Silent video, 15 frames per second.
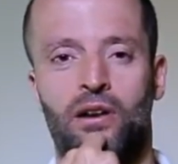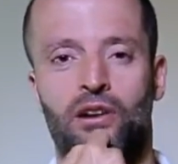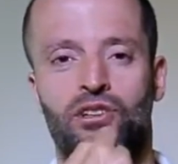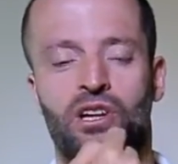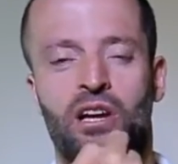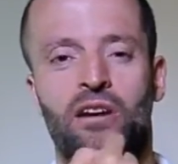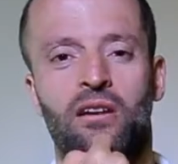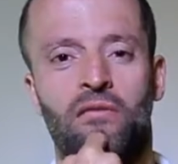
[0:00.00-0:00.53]
your
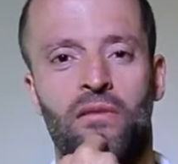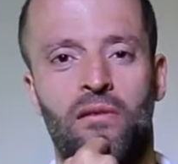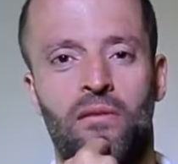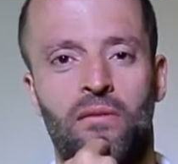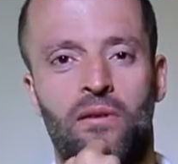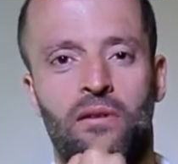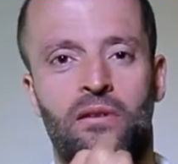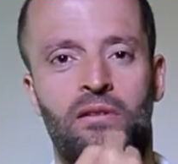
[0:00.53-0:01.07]

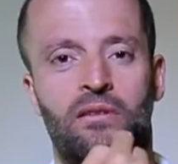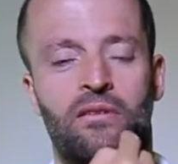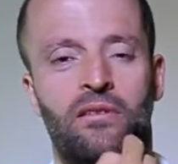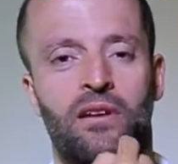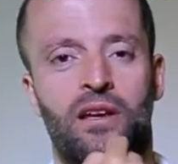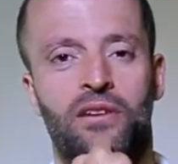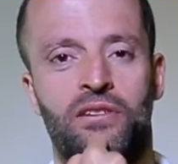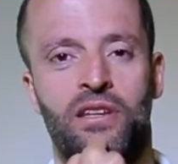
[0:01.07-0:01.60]
chin,
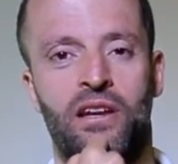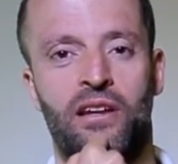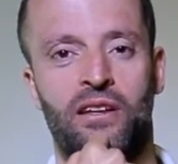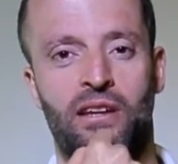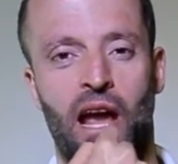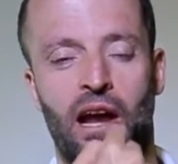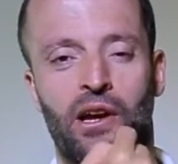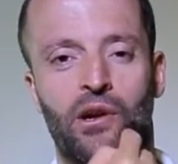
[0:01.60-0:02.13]
can you see a
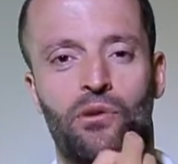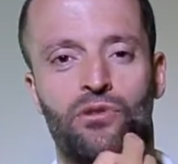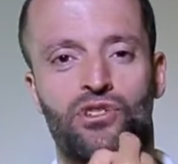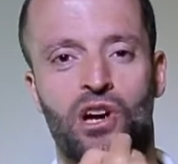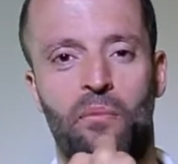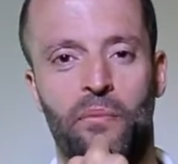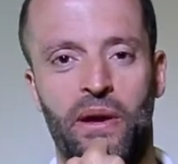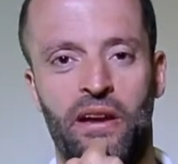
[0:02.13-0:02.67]
kangaroo
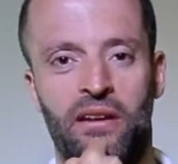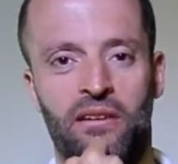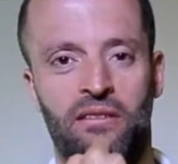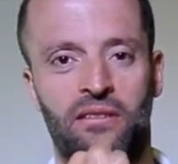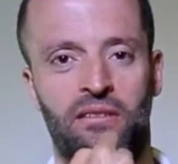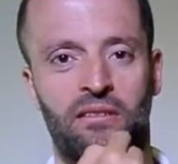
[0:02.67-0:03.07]
jumping?